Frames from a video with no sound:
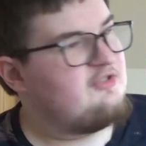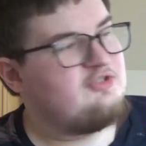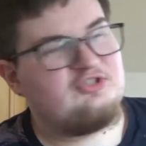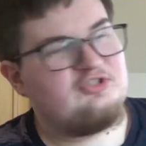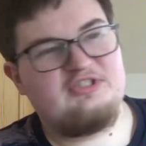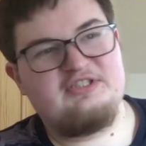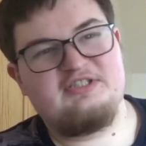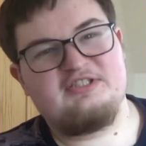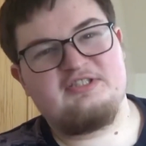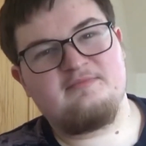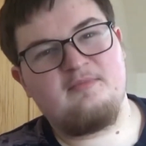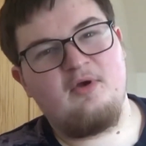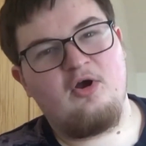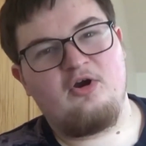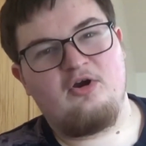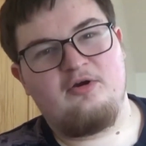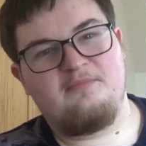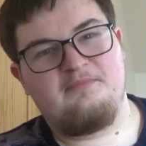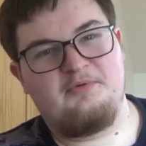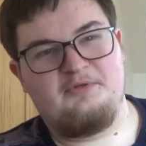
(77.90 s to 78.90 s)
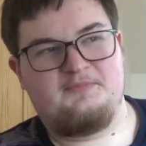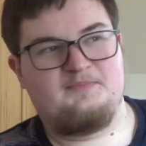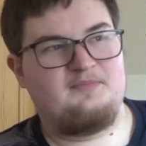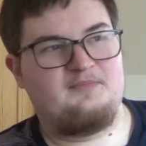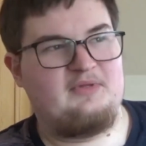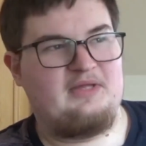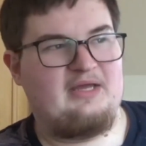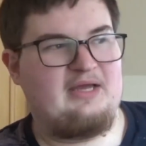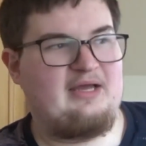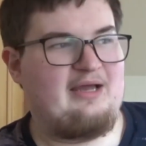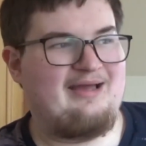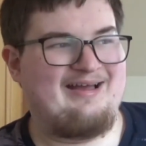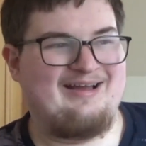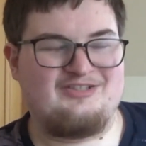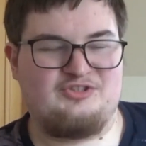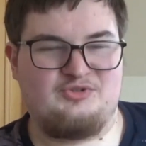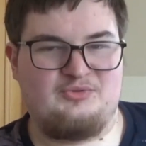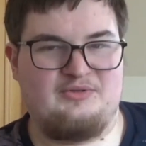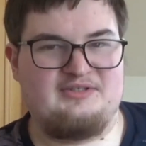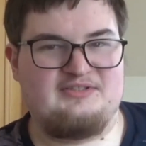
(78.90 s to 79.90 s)
She's smart, but
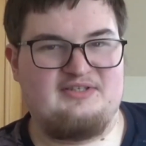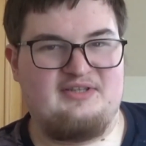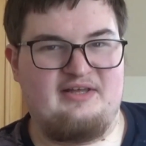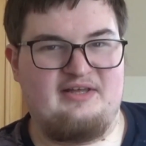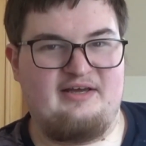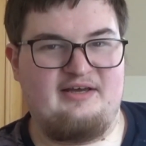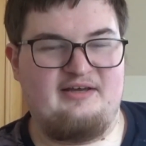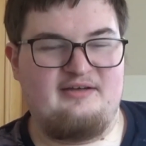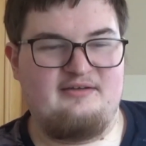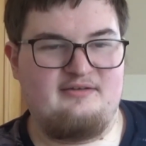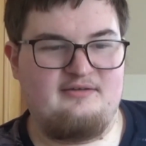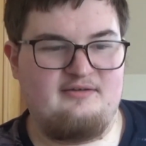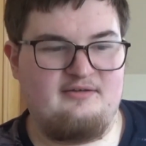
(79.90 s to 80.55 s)
Adric's there.